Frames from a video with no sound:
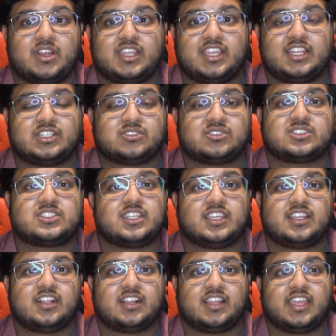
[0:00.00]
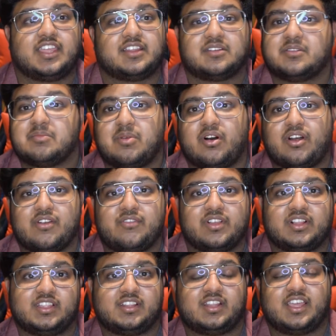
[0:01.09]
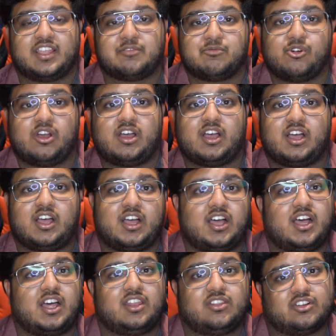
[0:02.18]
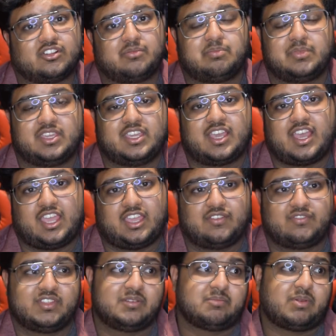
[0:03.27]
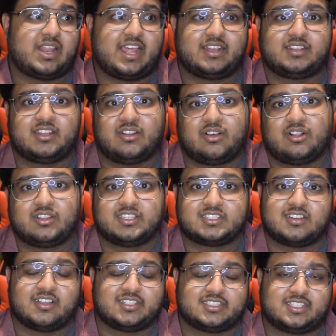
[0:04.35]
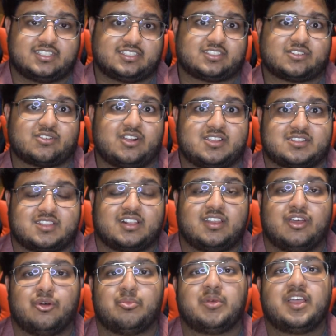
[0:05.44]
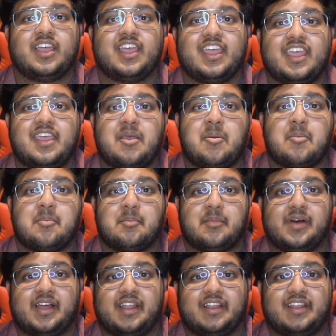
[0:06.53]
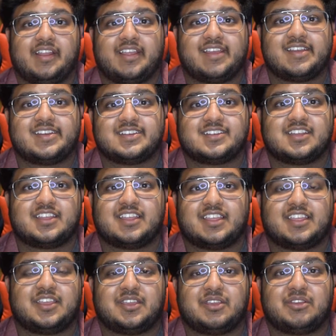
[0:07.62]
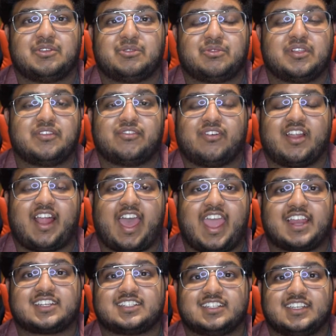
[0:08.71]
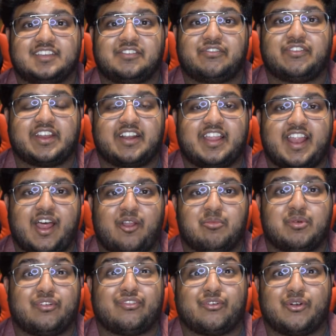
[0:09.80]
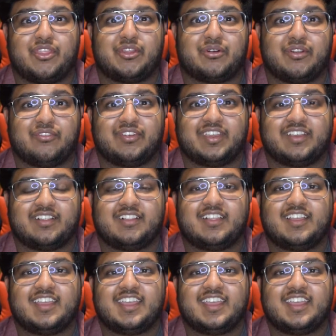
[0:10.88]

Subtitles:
interesting, like Bond villain, like ha, look at me, I have implanted all this nonsense across the globe. But it was really fun. I actually figured it out before the reveal.